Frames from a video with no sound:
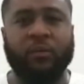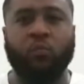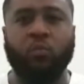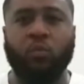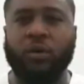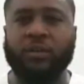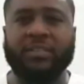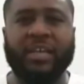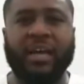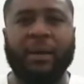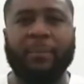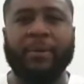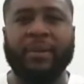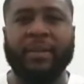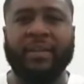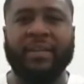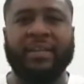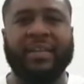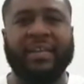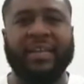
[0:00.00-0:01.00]
what's
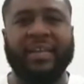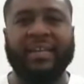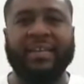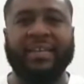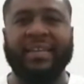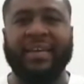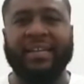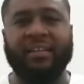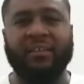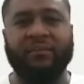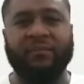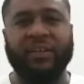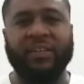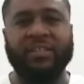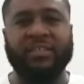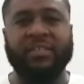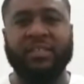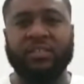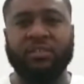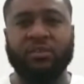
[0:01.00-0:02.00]
happening in that
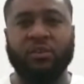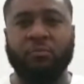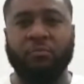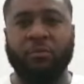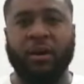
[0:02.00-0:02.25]
defence in that zone?